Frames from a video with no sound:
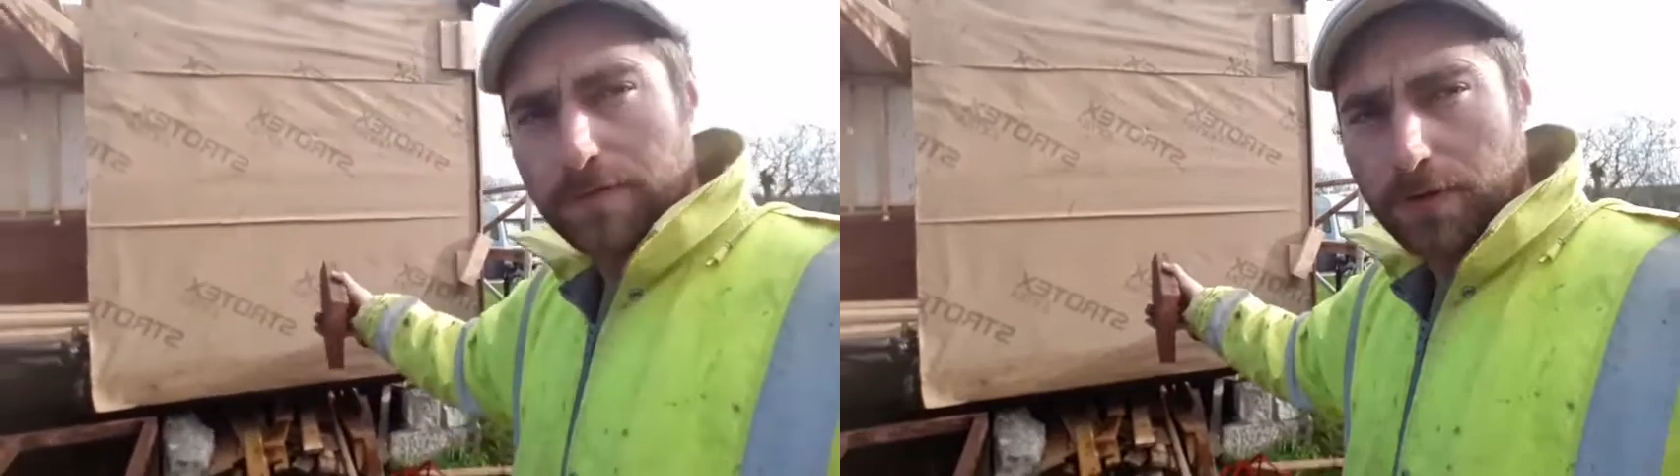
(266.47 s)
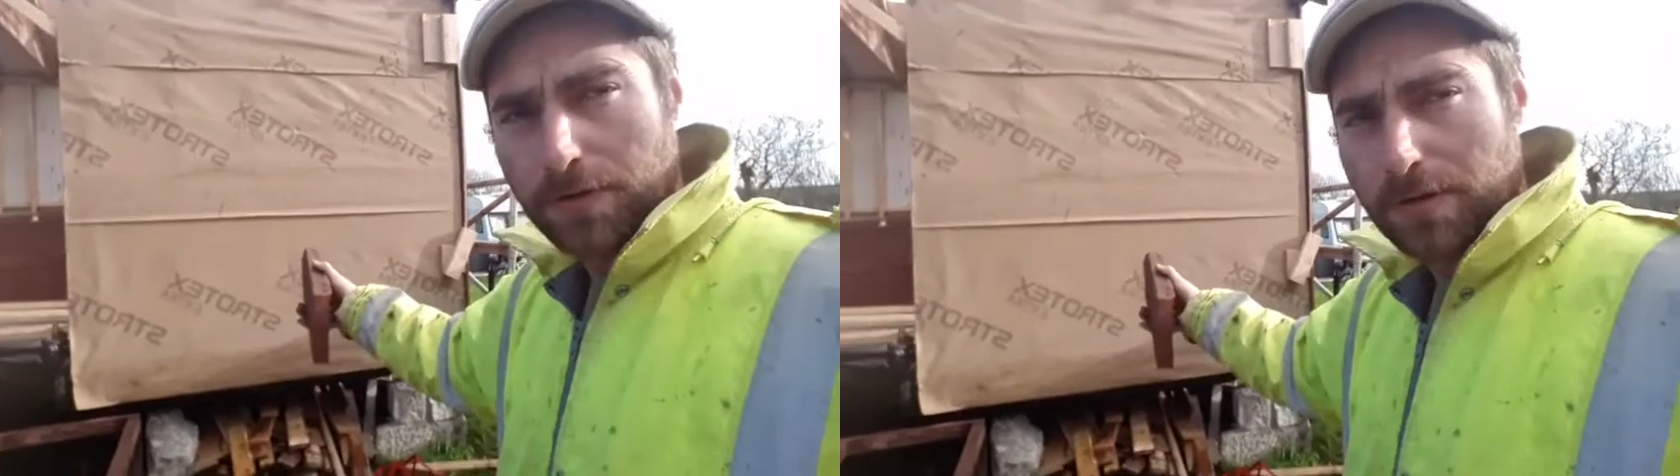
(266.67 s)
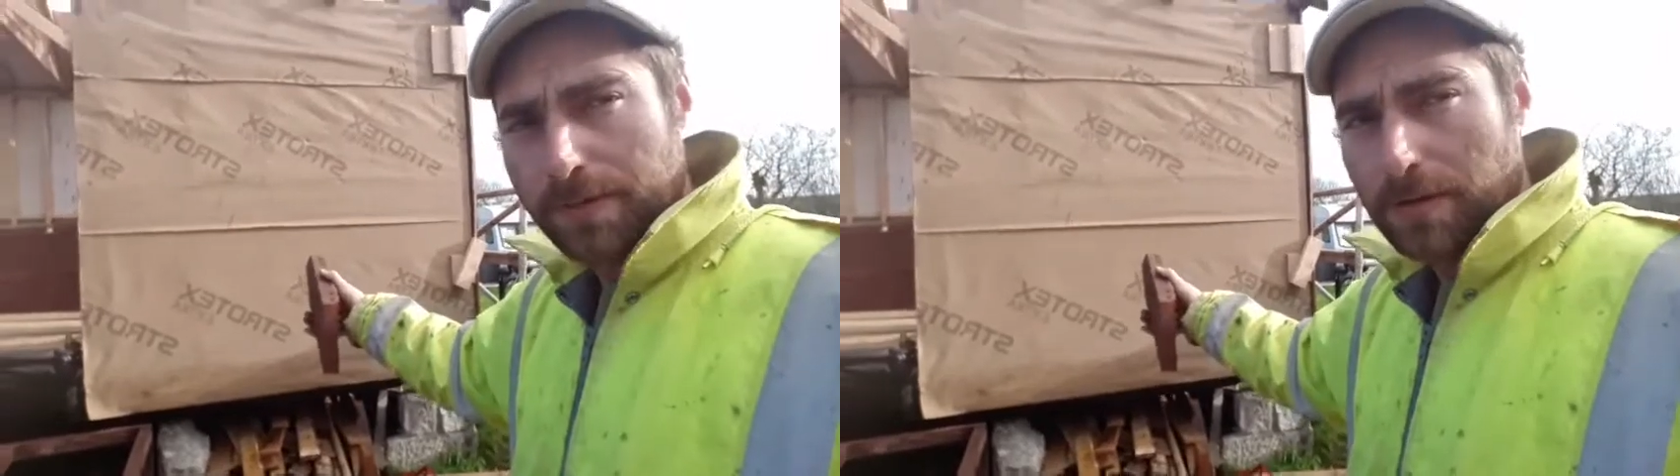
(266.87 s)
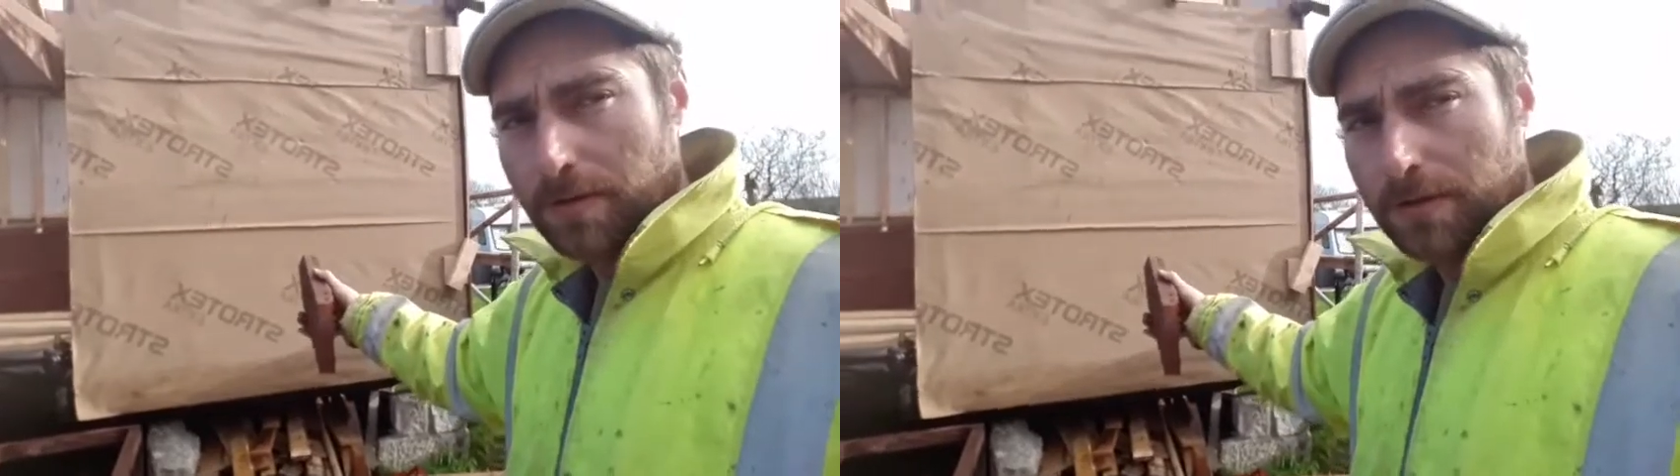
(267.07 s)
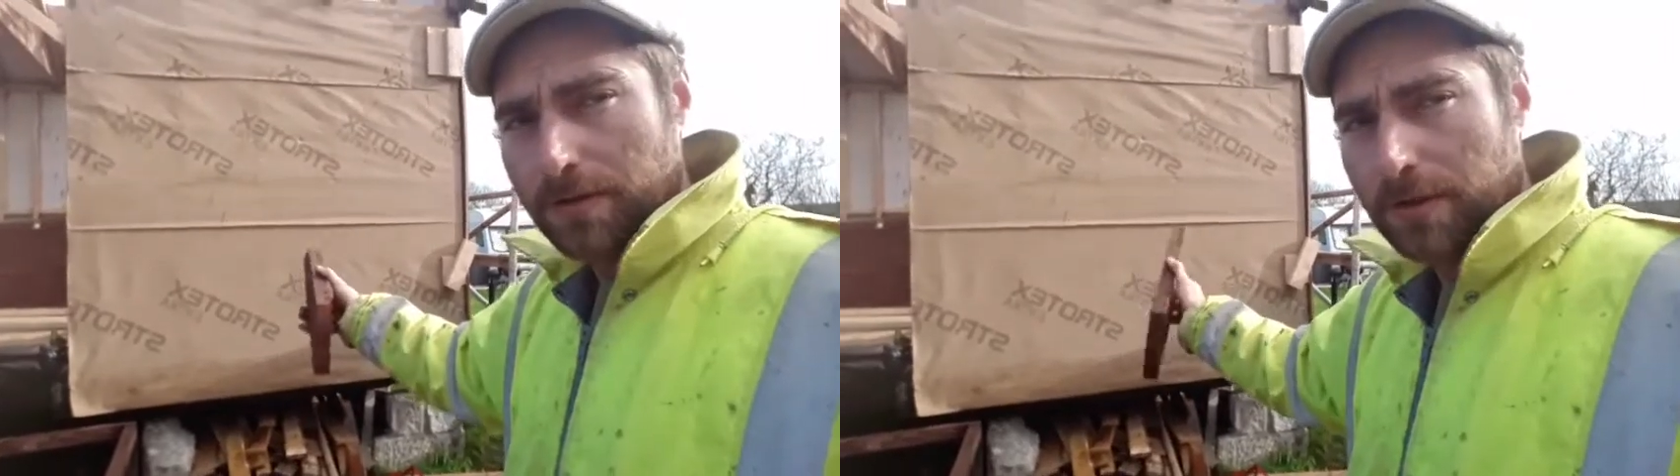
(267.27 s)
forced to build on the